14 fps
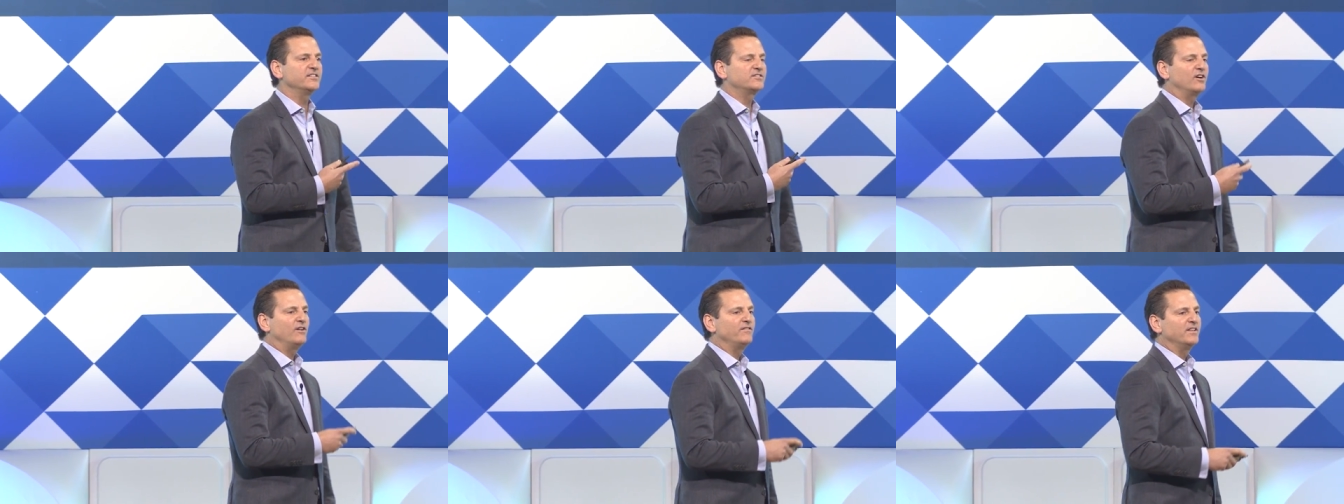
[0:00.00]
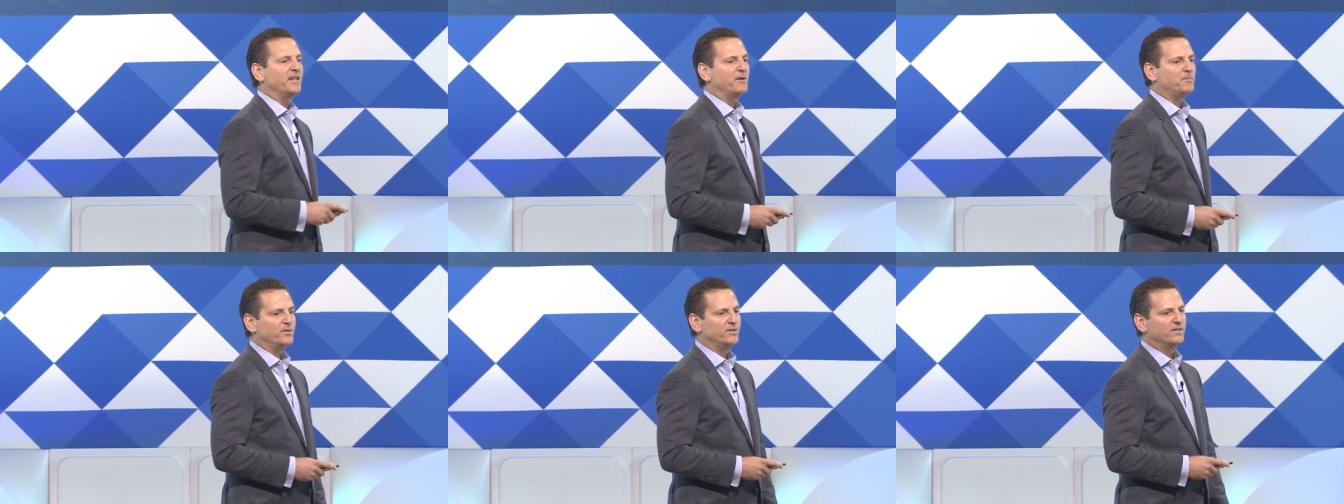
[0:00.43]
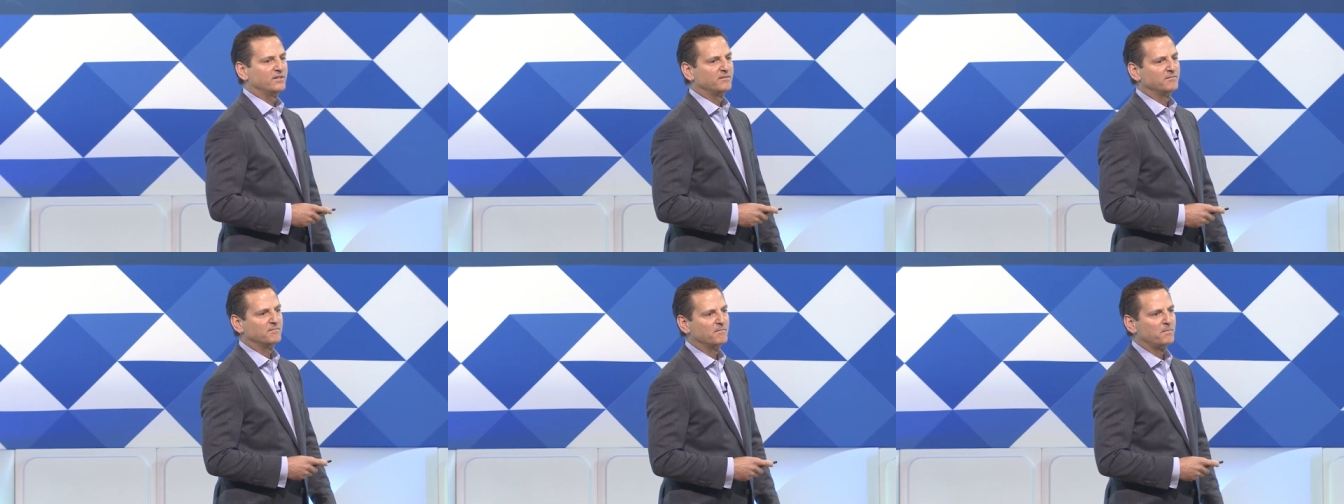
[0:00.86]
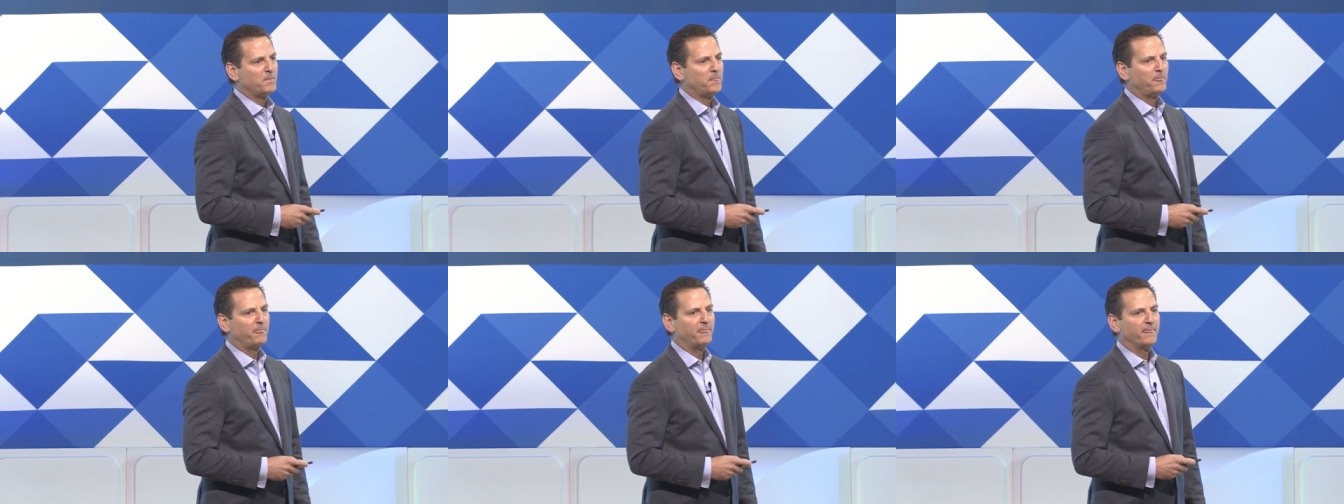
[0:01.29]
of a leopard.
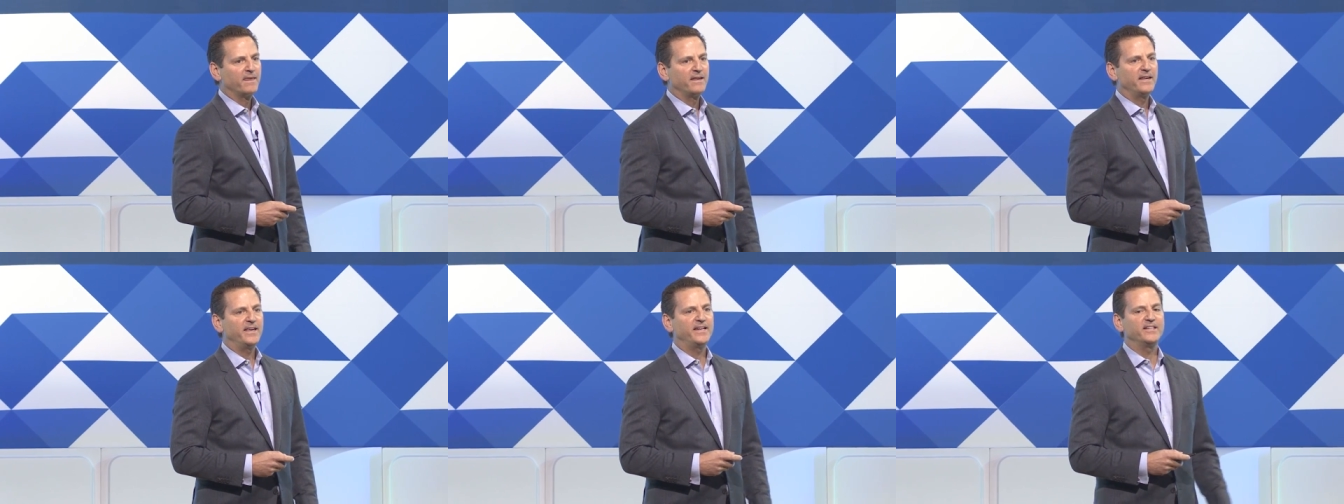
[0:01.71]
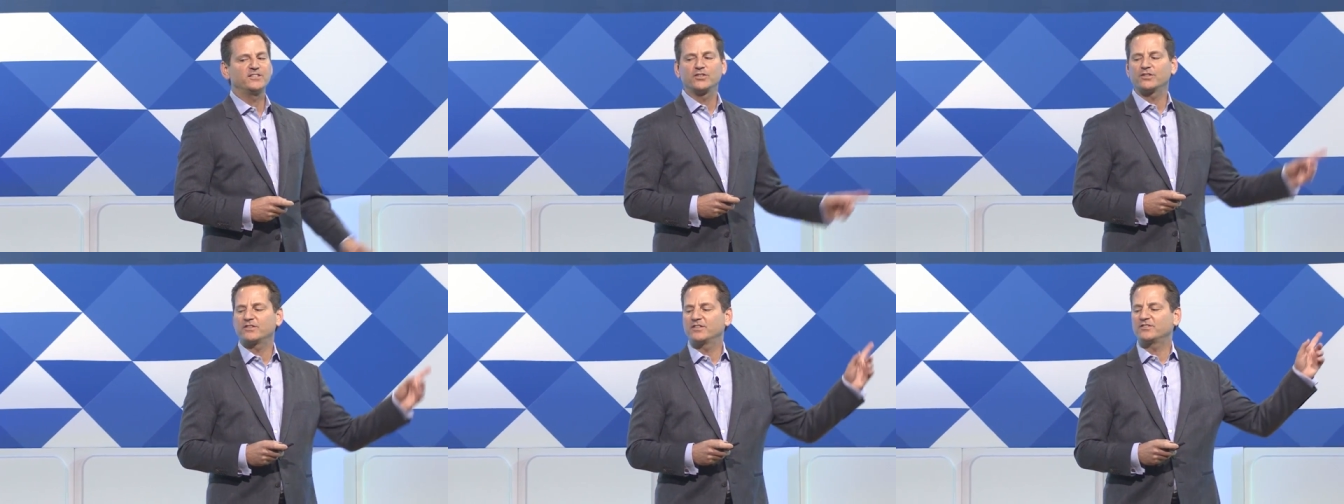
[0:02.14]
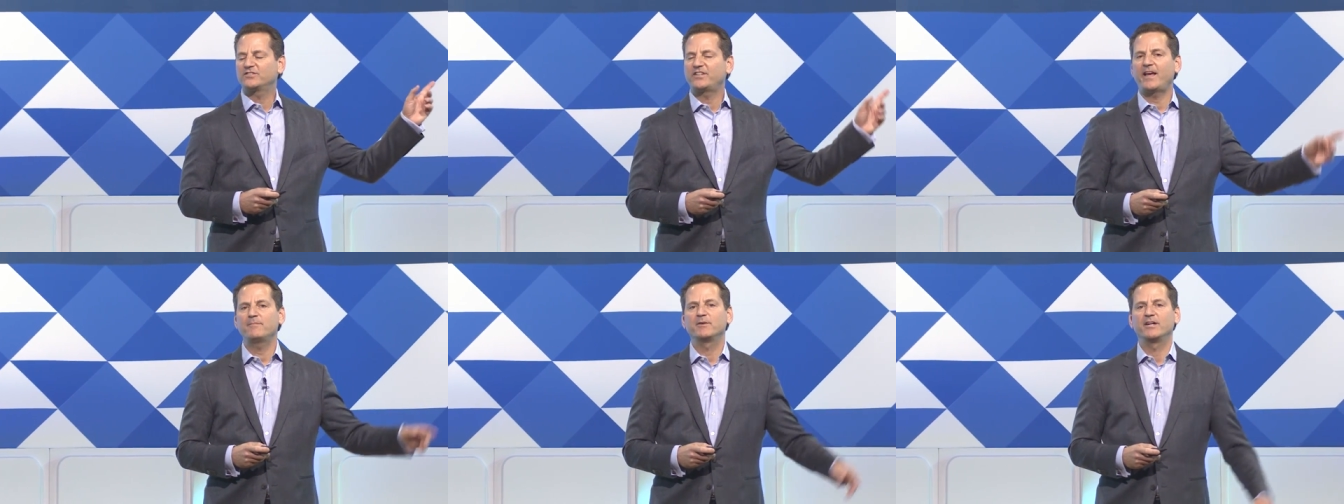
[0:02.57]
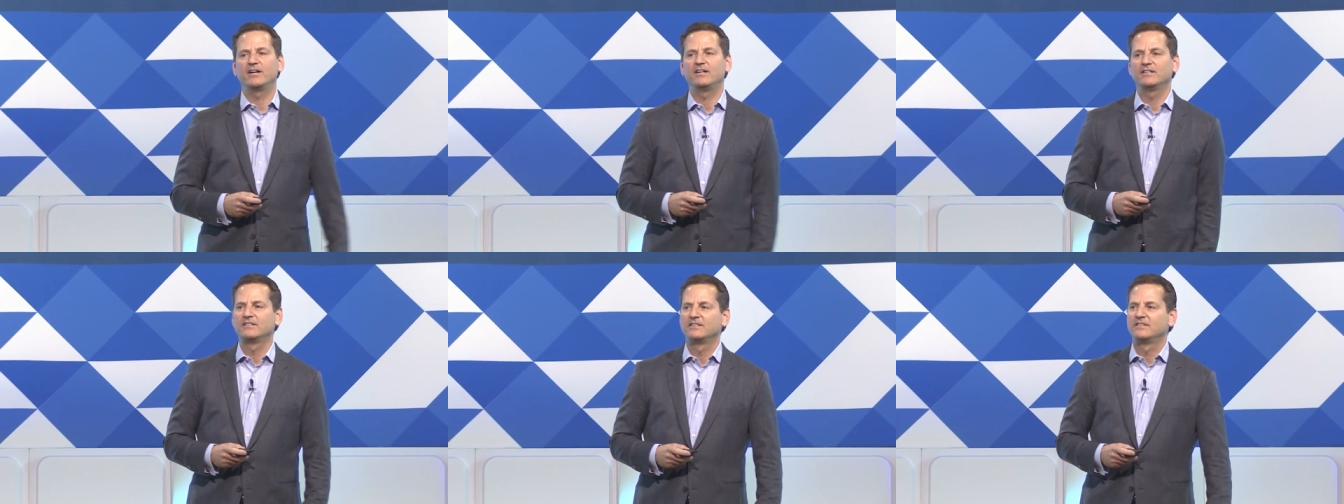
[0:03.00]
And it took the stamina
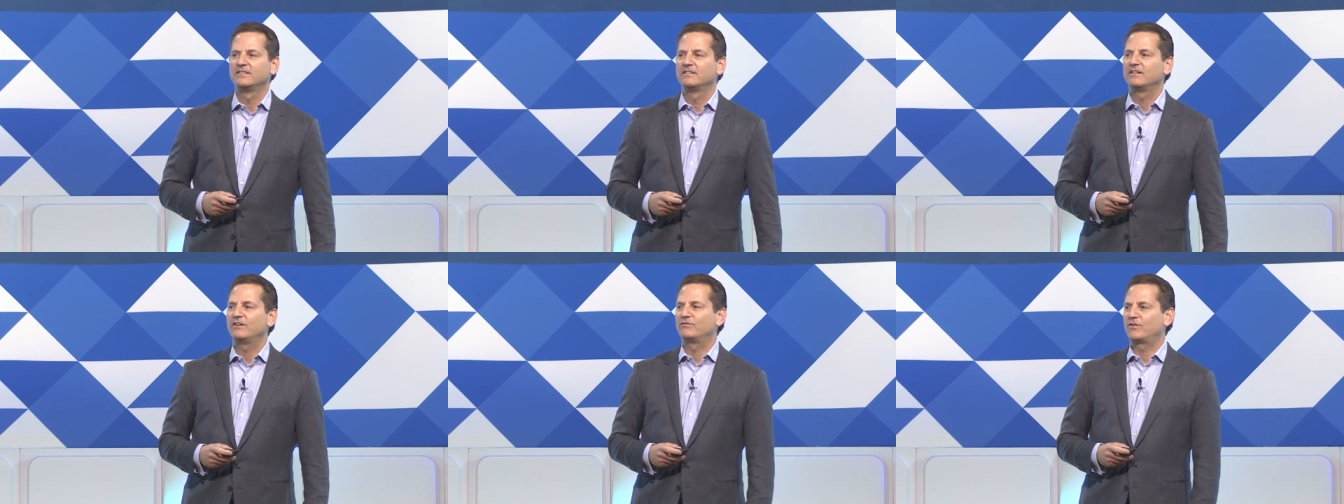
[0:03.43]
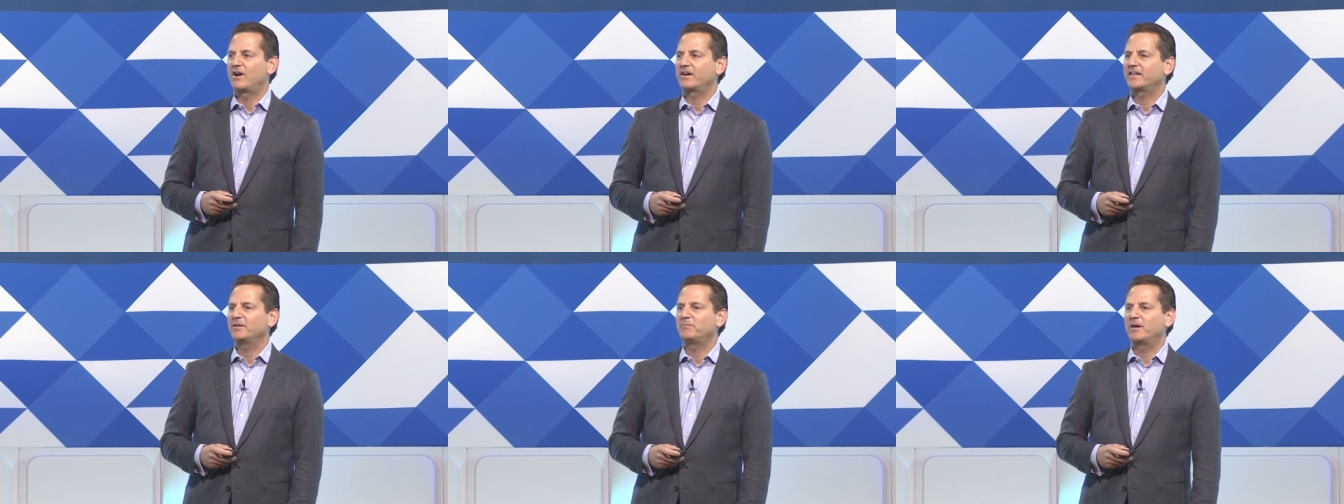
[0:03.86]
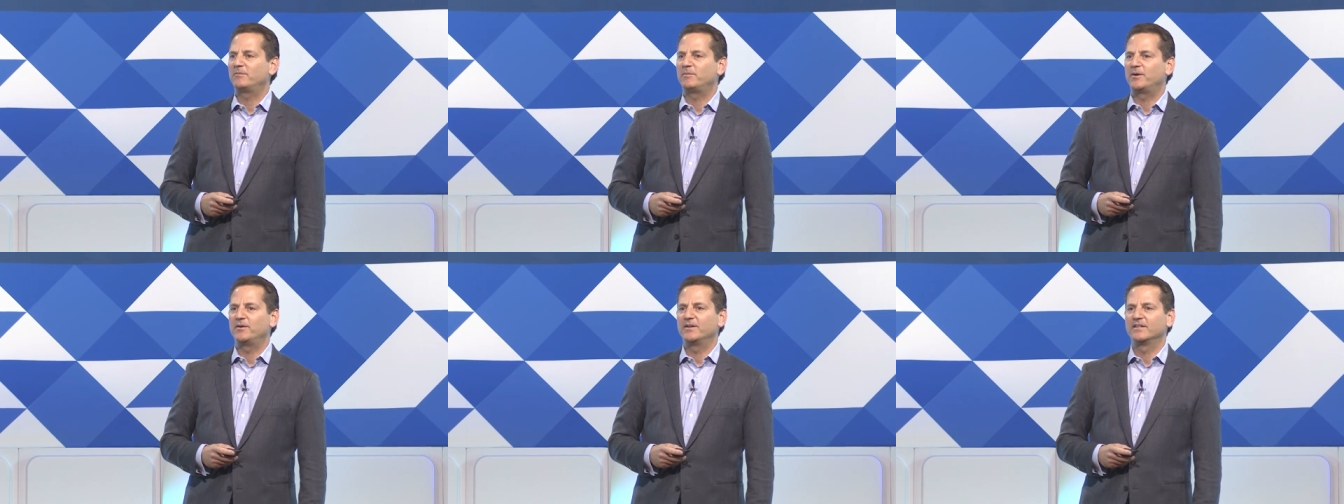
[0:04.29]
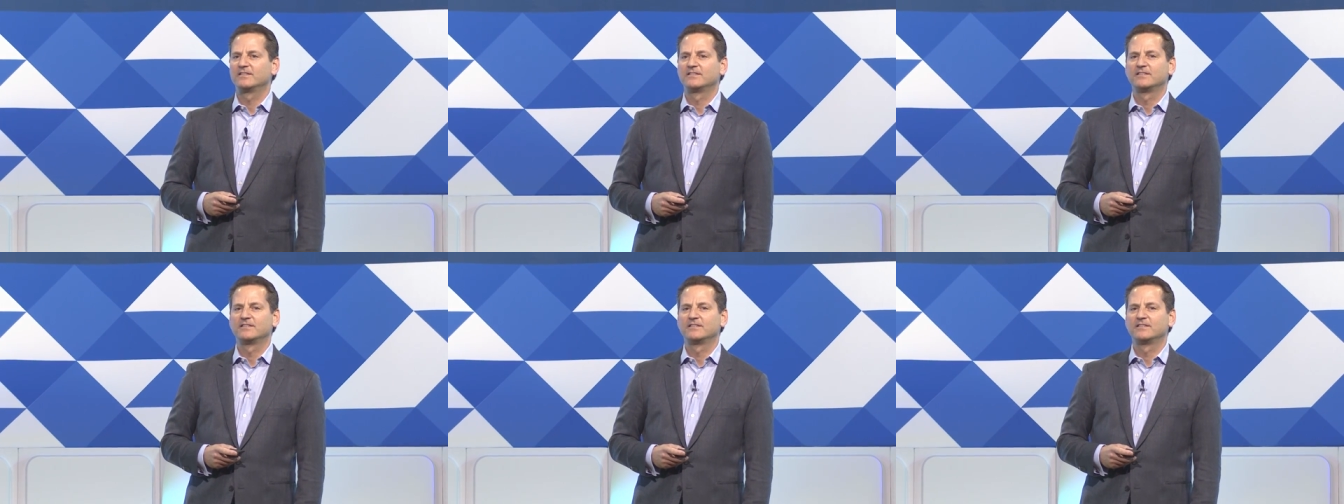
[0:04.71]
of Rocky Balboa.